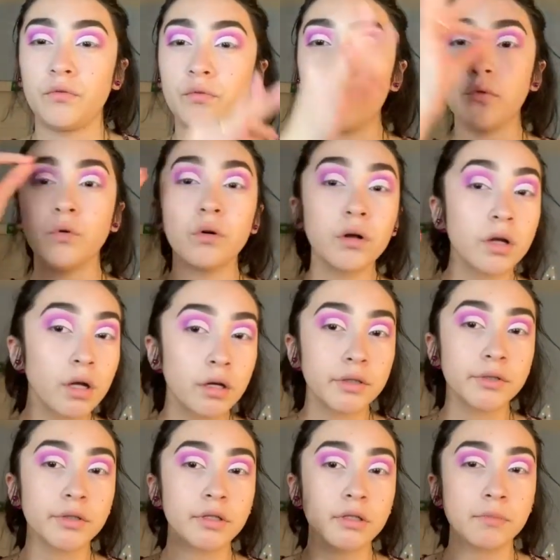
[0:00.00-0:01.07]
full cut
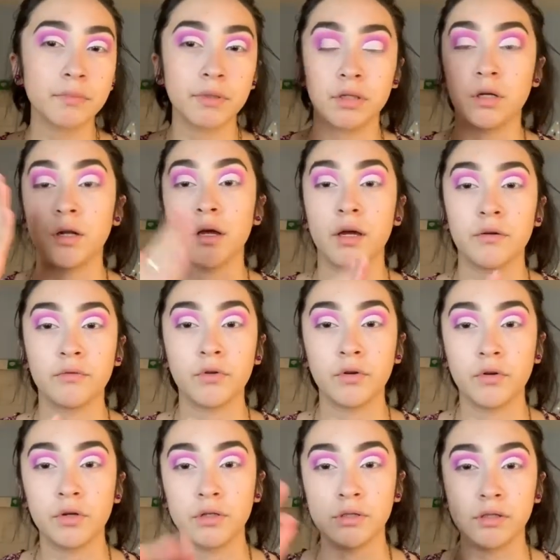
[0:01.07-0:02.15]
crease, but not a half cut
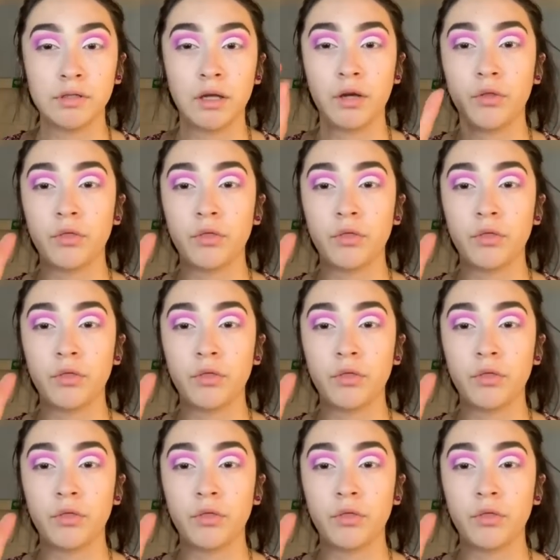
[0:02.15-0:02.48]
crease. It's like a